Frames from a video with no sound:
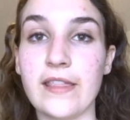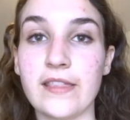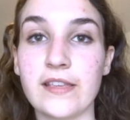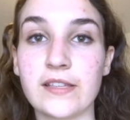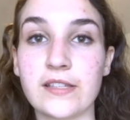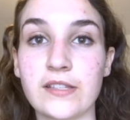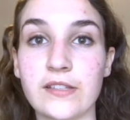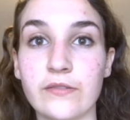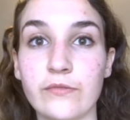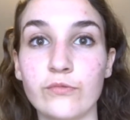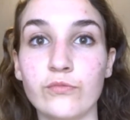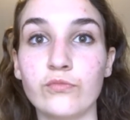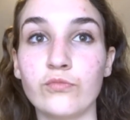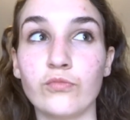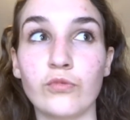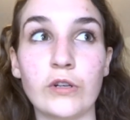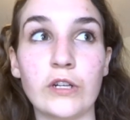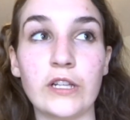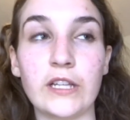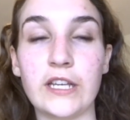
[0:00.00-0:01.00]
this
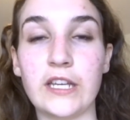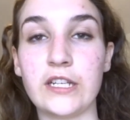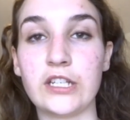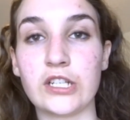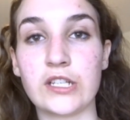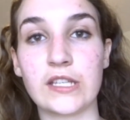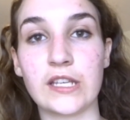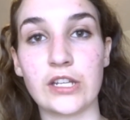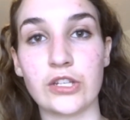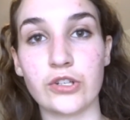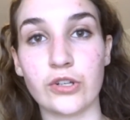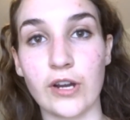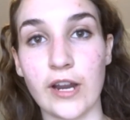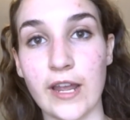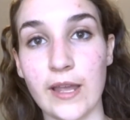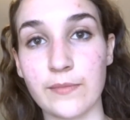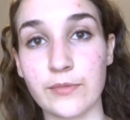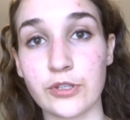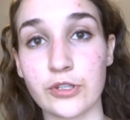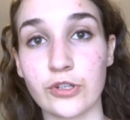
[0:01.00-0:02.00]
really just gets your
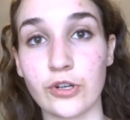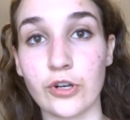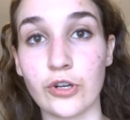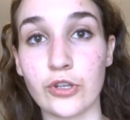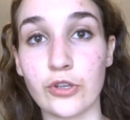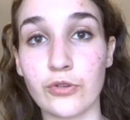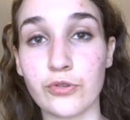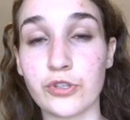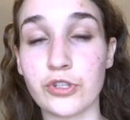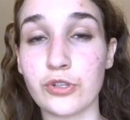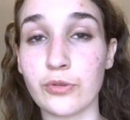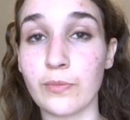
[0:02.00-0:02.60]
hamster used